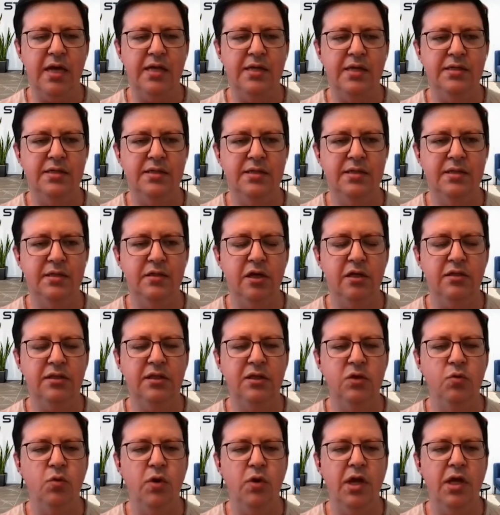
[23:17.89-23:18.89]
as
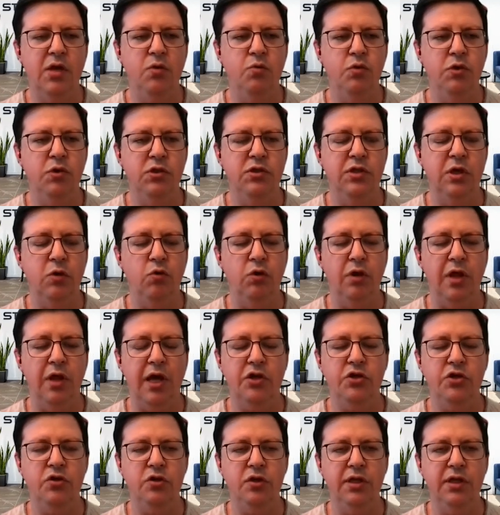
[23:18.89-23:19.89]
not in a way which they
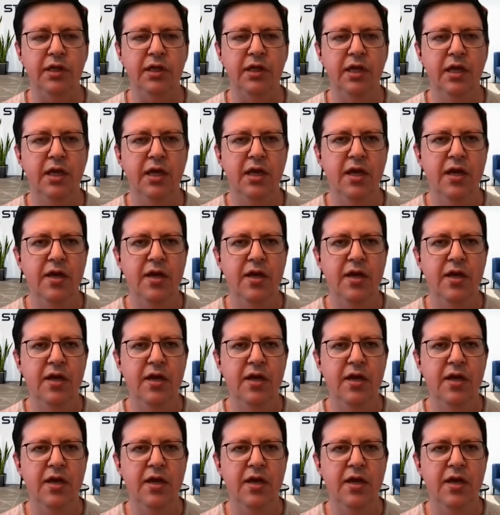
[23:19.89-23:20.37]
will actually